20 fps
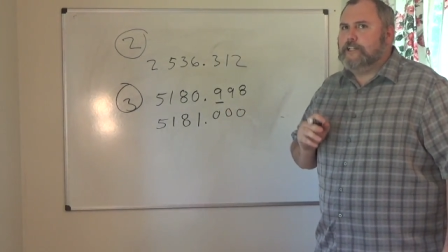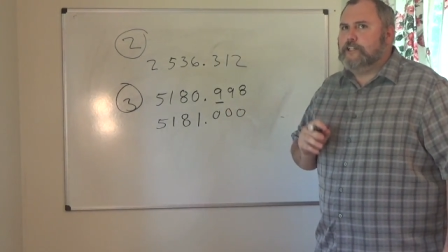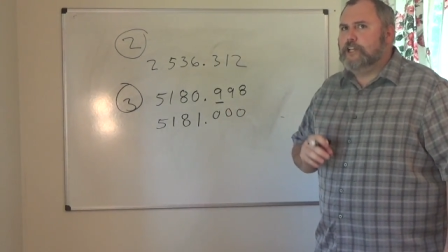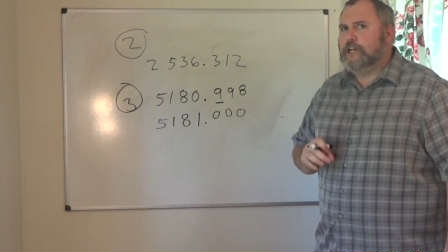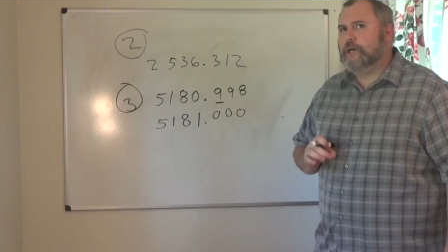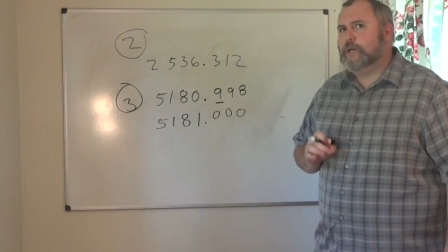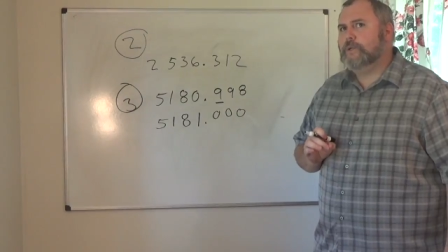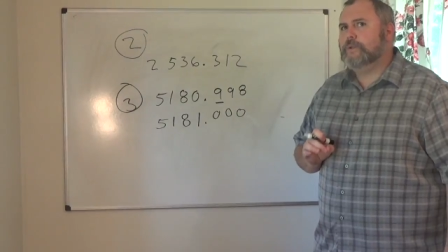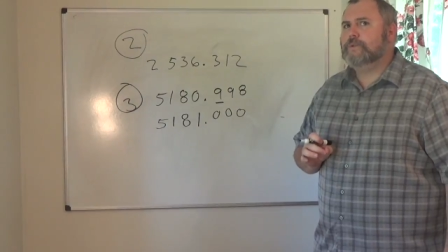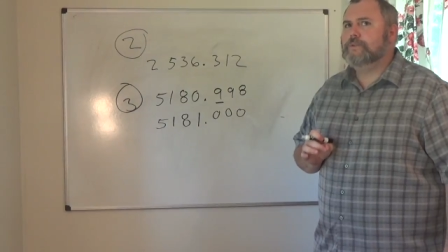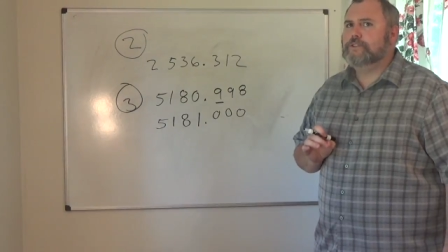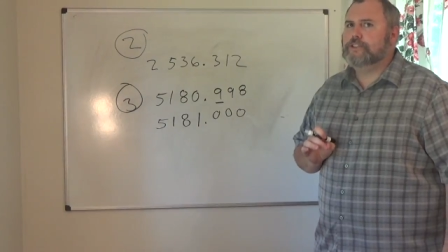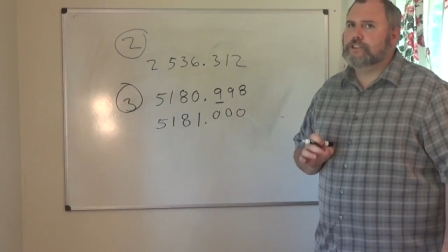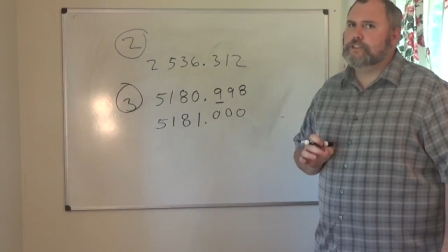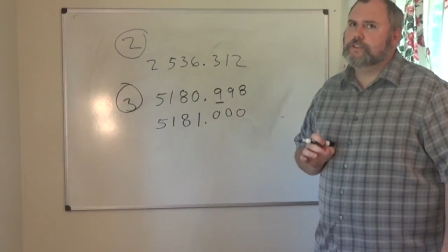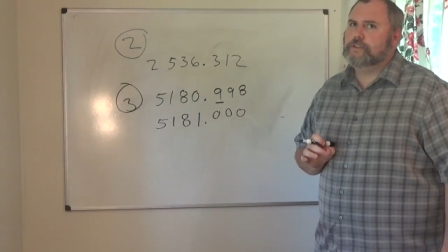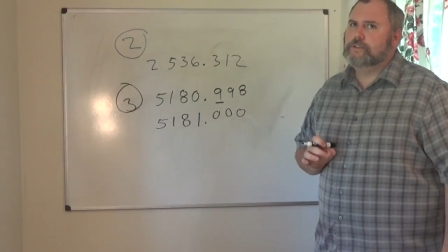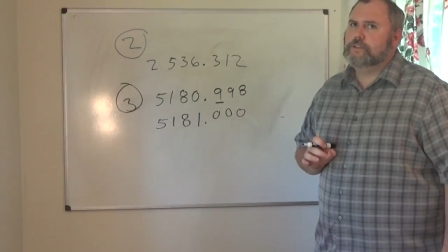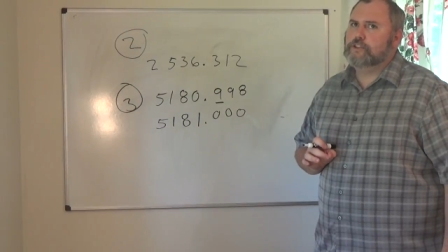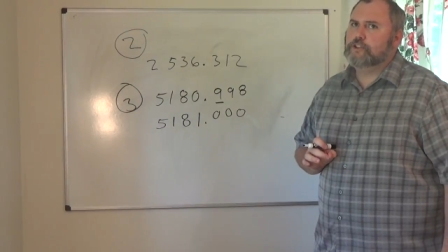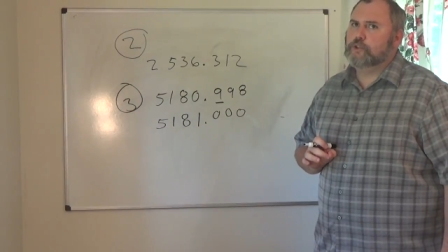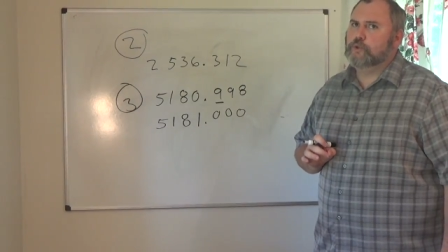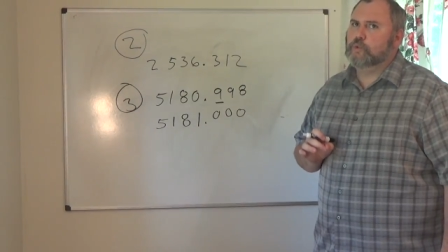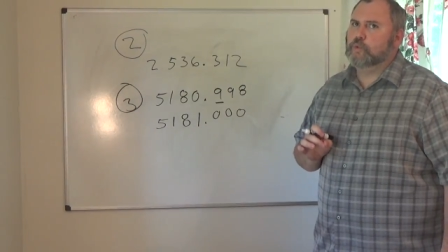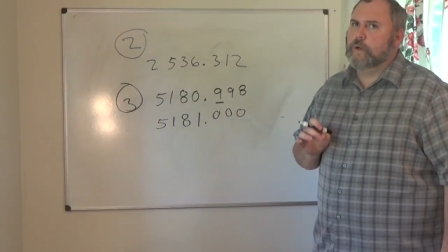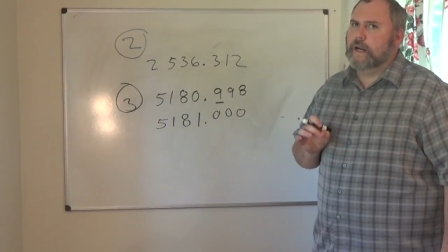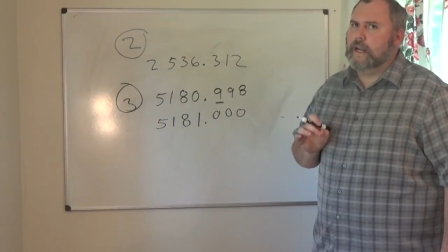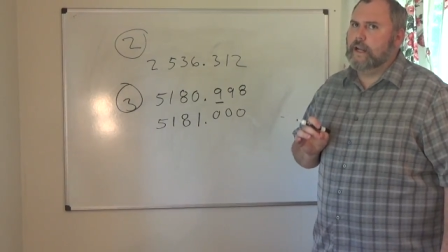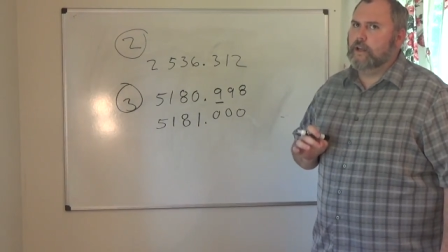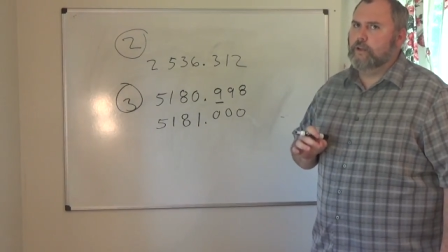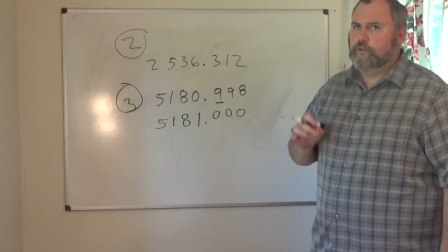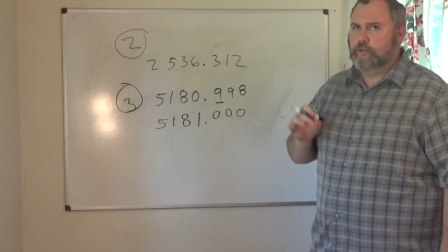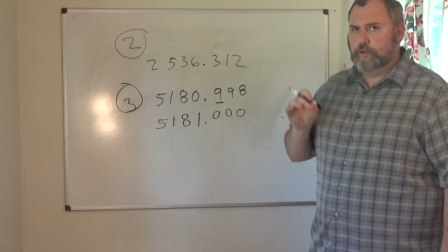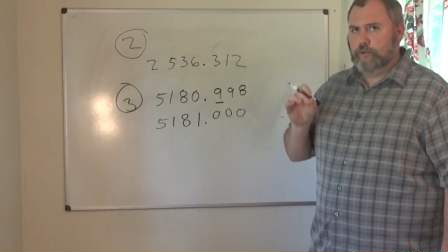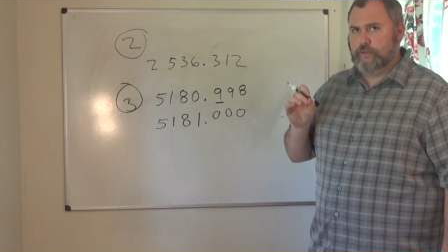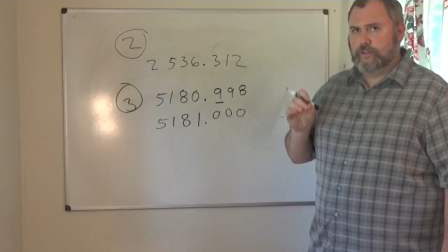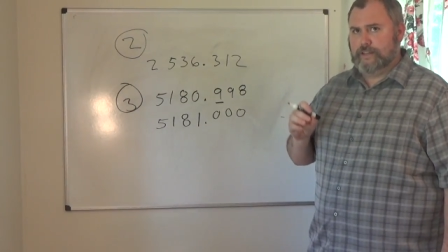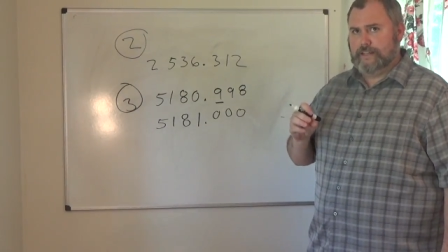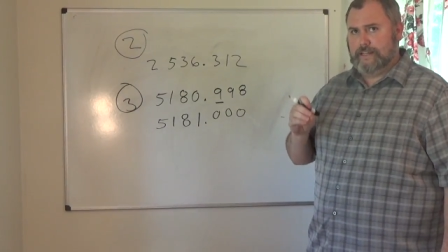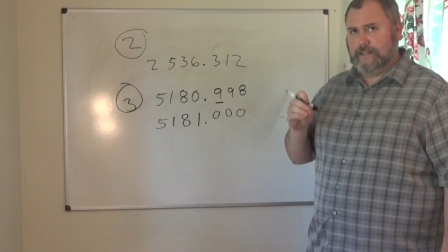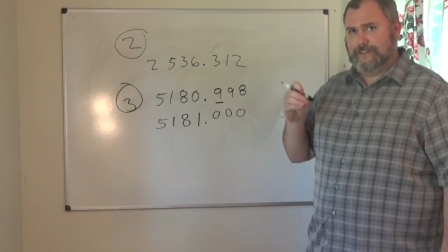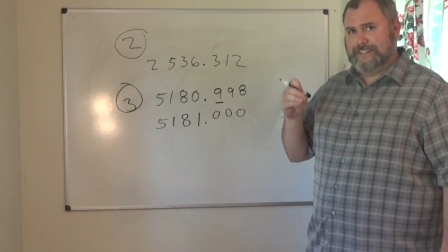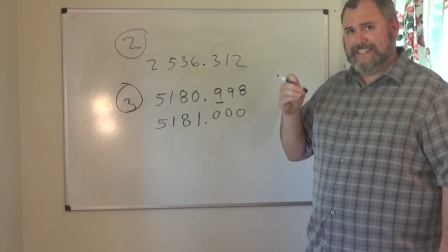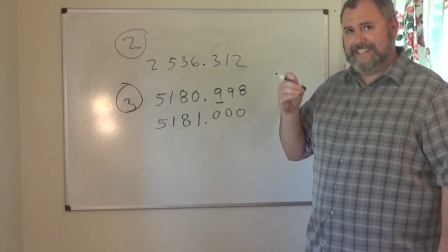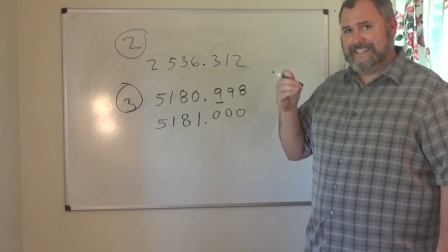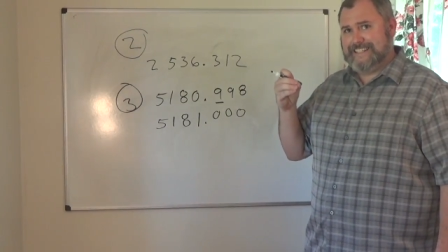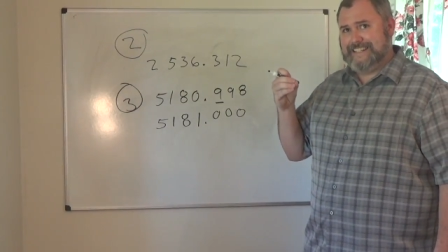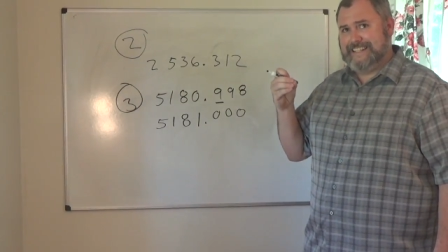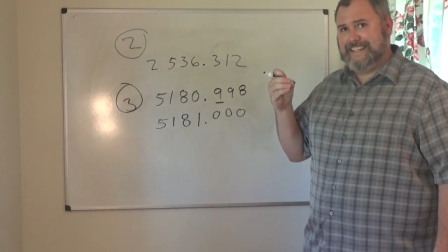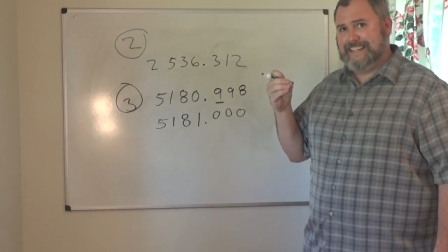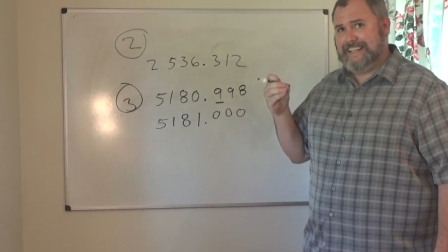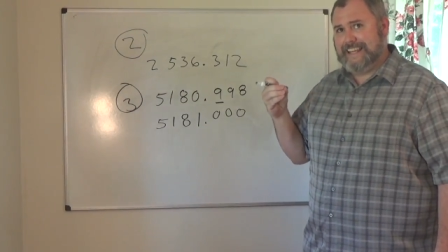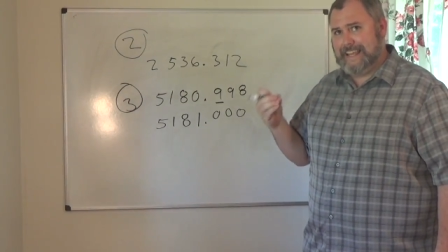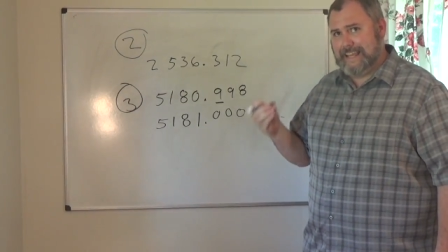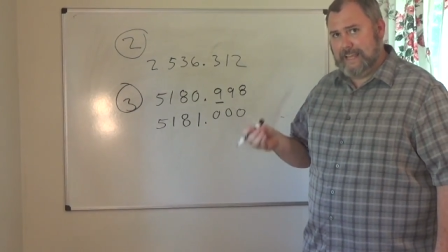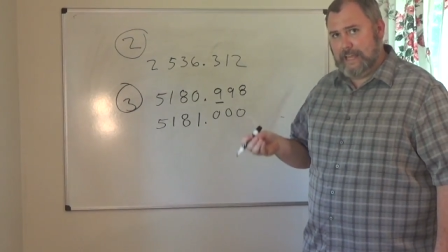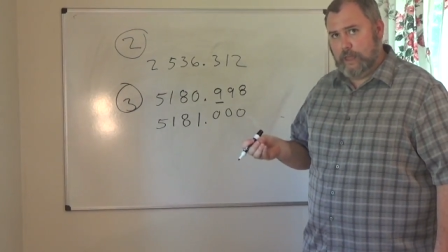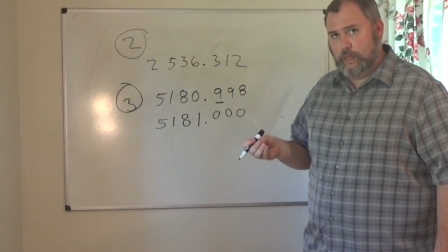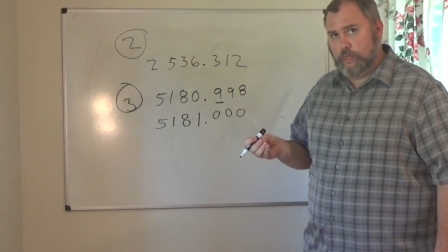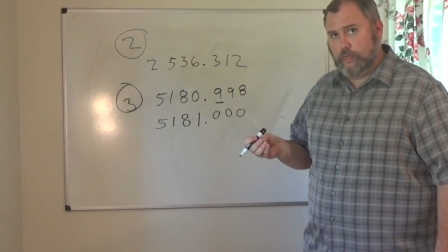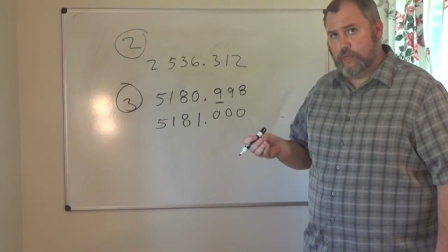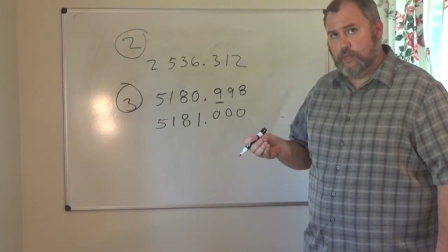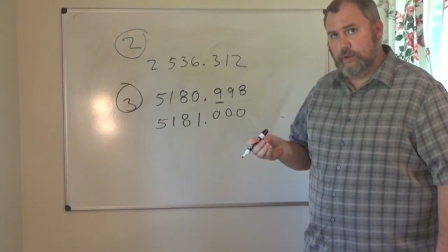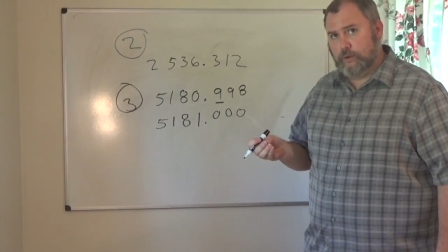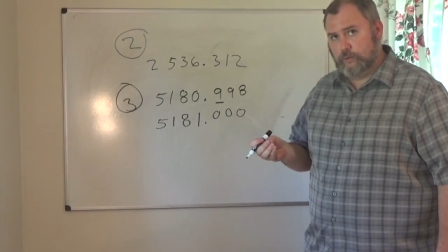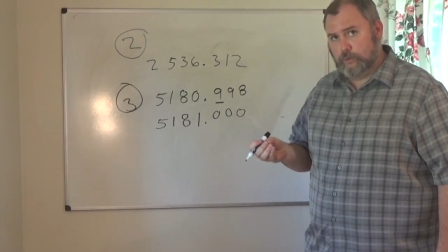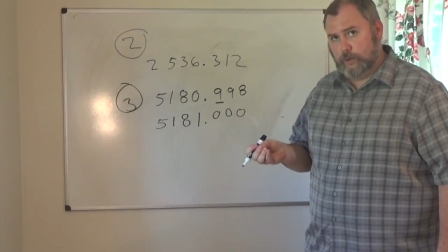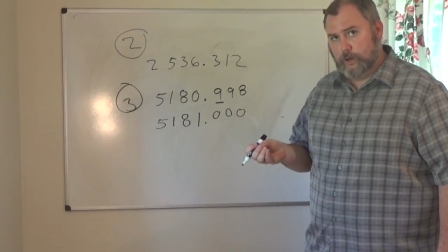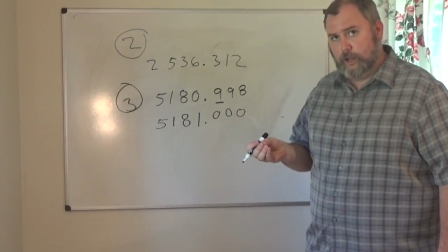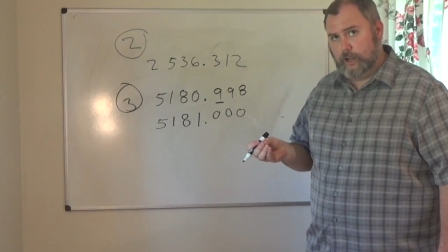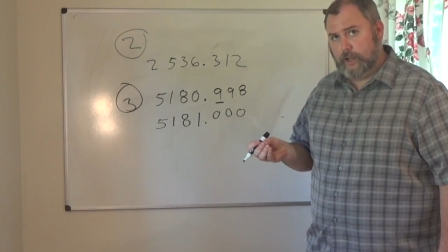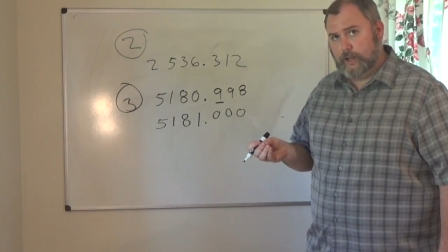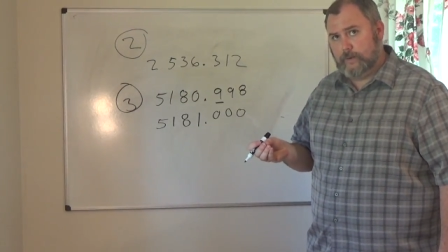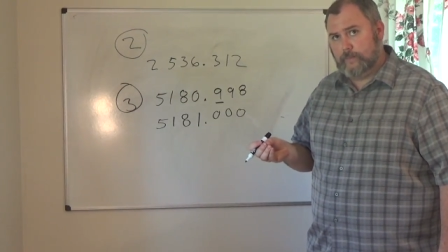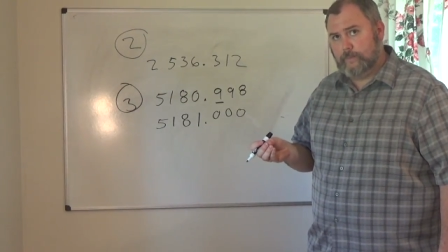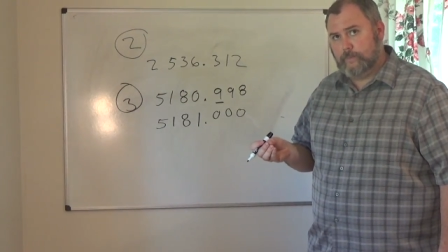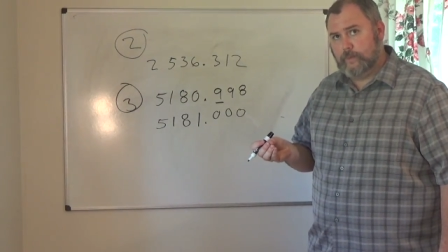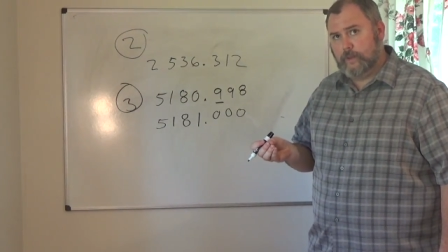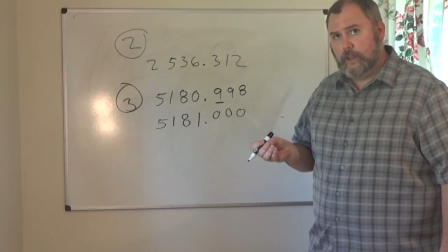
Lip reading: told you to round to the nearest tenth, right?